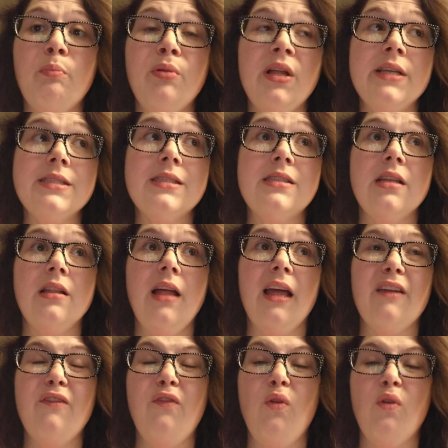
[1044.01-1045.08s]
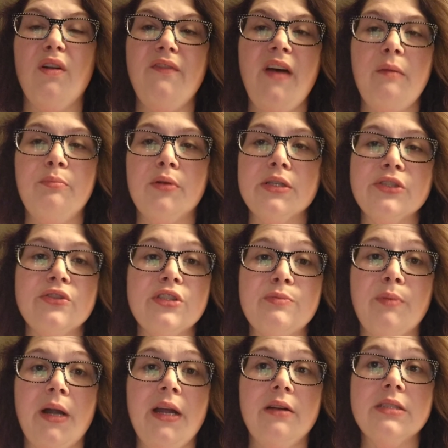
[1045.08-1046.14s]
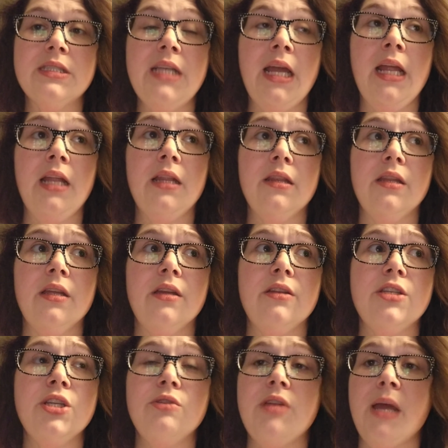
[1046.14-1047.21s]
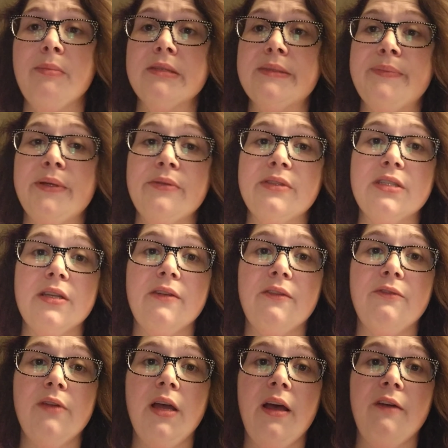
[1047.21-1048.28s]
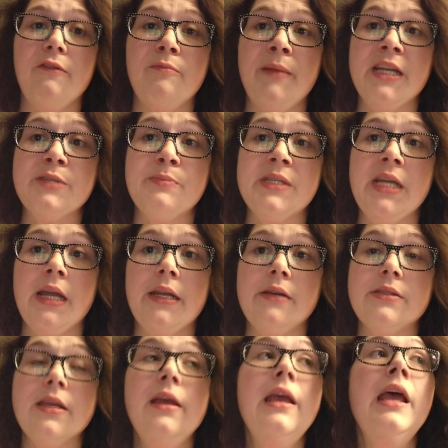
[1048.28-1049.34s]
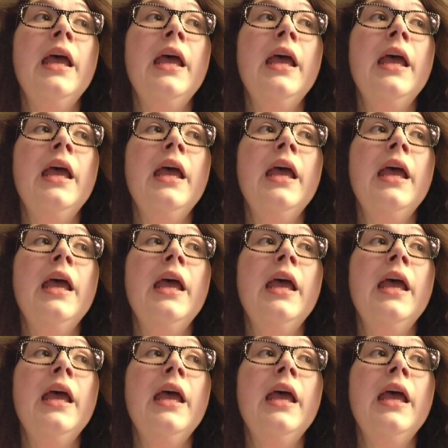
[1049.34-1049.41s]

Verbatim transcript: plus the like four or five Brussels sprouts and the two tablespoons of, of mashed potatoes.